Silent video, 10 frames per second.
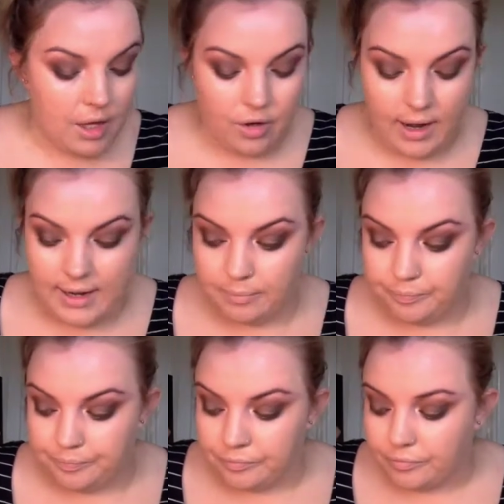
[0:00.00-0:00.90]
Great.
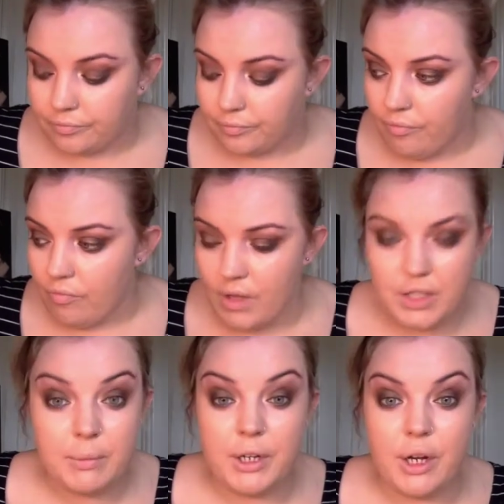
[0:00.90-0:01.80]

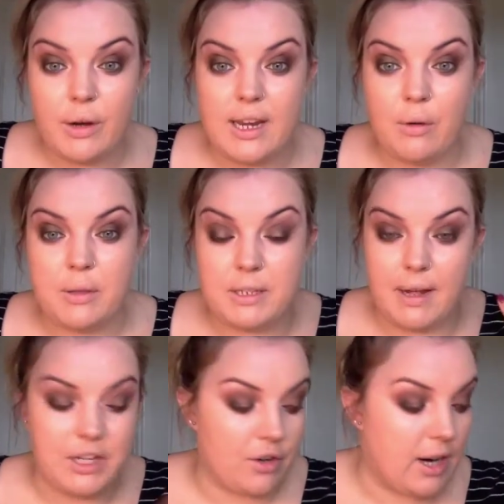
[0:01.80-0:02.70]
So I'm going to go in now with some
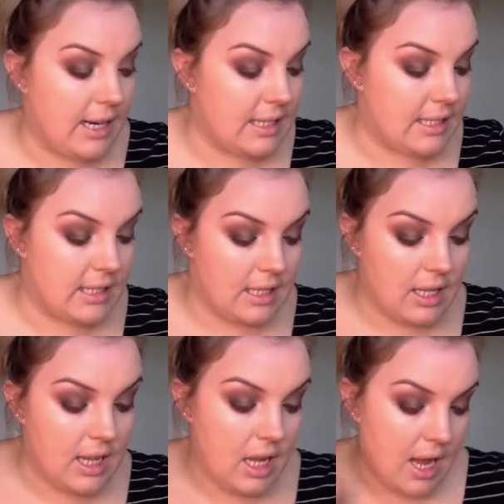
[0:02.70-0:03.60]
under eye concealer.
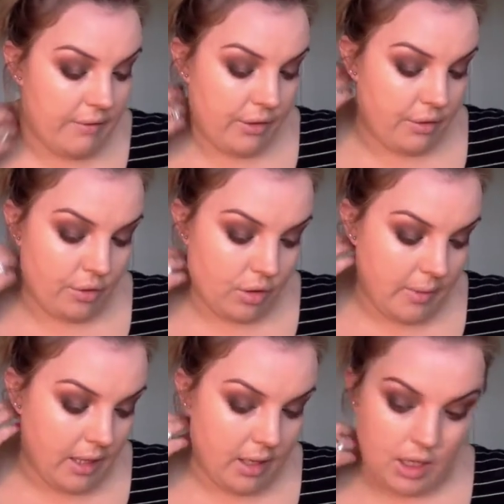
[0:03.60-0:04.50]
I haven't thought
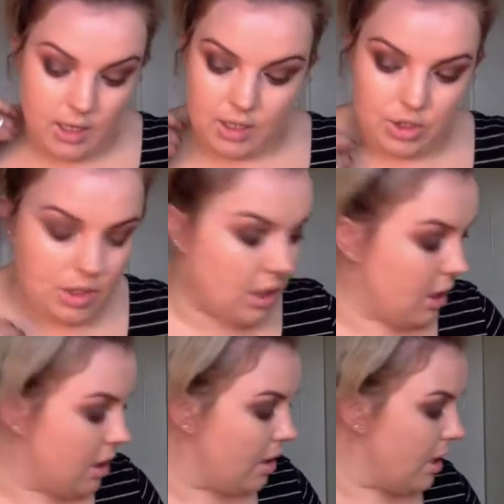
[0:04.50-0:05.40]
about that actually.